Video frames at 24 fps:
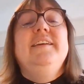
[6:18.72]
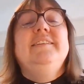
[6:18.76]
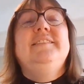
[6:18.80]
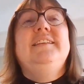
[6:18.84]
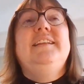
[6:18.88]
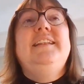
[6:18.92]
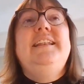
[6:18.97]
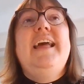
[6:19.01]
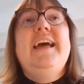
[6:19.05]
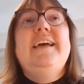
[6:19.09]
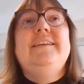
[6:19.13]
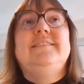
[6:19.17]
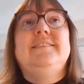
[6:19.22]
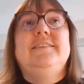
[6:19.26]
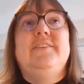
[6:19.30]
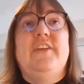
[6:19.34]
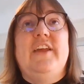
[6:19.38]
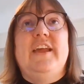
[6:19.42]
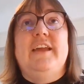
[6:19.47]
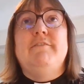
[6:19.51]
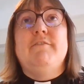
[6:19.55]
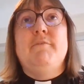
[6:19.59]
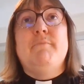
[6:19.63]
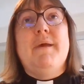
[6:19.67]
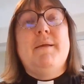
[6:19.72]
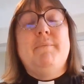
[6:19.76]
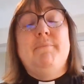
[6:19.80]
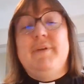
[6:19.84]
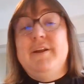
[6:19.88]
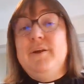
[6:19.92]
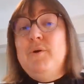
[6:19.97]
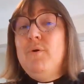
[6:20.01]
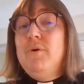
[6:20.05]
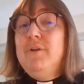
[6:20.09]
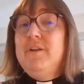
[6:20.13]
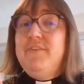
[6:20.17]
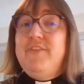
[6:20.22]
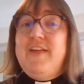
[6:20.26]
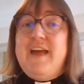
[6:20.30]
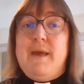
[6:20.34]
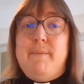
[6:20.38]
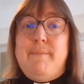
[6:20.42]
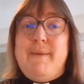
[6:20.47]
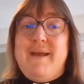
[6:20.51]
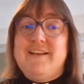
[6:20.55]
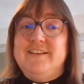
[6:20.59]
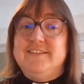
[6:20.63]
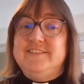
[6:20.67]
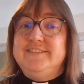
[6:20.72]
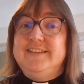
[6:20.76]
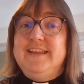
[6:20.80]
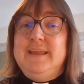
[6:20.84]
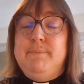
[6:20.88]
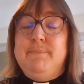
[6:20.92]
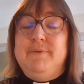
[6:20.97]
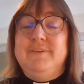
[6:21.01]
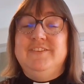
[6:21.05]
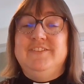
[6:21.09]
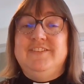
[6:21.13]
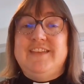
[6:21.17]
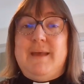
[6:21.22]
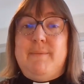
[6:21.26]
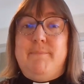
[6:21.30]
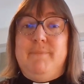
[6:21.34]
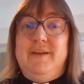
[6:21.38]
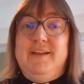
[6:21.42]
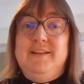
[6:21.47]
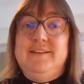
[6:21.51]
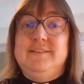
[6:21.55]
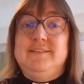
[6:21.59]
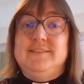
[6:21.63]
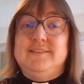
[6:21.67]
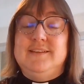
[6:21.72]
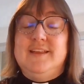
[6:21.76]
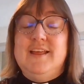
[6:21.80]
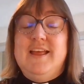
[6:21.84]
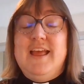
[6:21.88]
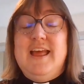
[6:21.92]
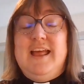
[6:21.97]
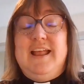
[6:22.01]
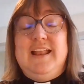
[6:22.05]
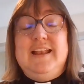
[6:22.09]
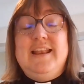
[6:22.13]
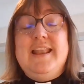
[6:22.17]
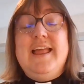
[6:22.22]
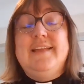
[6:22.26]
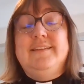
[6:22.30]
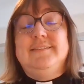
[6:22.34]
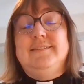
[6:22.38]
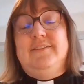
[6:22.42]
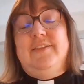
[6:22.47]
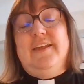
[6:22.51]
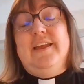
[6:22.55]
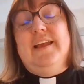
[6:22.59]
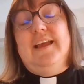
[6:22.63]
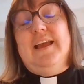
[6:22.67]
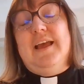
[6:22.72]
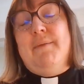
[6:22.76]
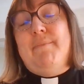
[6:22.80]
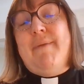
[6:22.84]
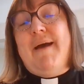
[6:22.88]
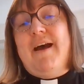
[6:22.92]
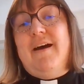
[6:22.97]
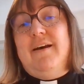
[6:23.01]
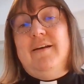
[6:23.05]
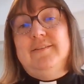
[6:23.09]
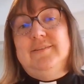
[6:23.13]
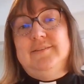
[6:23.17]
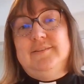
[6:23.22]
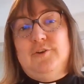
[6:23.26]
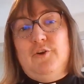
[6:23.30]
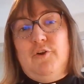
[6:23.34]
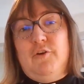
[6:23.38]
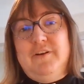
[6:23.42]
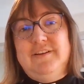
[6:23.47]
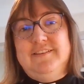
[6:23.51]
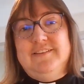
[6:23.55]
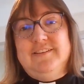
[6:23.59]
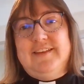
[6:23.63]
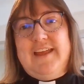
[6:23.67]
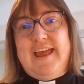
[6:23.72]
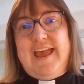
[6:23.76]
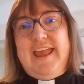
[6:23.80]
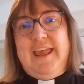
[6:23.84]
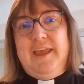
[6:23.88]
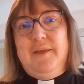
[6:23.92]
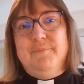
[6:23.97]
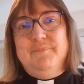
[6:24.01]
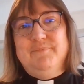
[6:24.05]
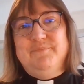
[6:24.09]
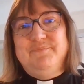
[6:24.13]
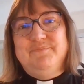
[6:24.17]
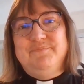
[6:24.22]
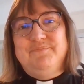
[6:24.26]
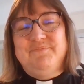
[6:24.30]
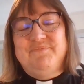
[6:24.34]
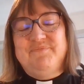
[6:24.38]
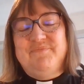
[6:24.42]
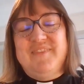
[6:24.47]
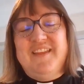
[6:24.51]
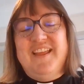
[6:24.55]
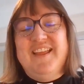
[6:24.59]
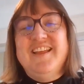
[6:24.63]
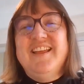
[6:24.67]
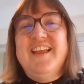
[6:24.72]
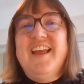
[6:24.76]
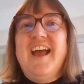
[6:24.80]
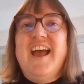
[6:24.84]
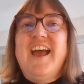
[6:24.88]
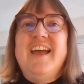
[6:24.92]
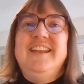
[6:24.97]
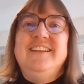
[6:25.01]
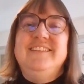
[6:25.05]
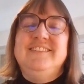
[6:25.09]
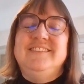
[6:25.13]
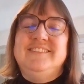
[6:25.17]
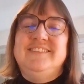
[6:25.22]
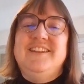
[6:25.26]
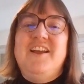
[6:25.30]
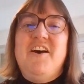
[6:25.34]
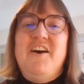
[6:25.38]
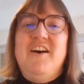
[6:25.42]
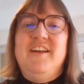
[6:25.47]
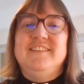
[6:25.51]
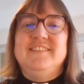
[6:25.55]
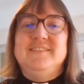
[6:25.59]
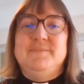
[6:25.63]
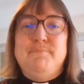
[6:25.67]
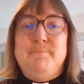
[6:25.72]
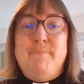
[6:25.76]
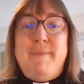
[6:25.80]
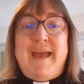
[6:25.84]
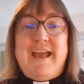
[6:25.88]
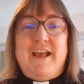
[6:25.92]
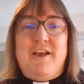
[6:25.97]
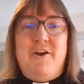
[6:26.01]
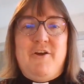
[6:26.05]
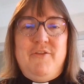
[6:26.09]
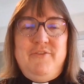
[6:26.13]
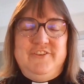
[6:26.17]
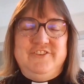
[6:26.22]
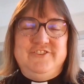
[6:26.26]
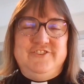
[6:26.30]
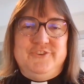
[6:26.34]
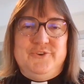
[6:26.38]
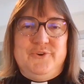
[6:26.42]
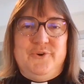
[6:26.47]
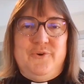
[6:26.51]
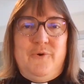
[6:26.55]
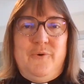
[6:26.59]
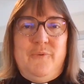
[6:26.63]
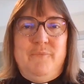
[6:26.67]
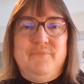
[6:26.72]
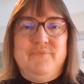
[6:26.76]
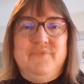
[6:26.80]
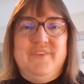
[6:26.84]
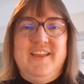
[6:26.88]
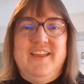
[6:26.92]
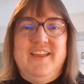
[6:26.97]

So let's think, remembering all of that about sheep and shepherds, let's think about our story today. And it starts back on the shore.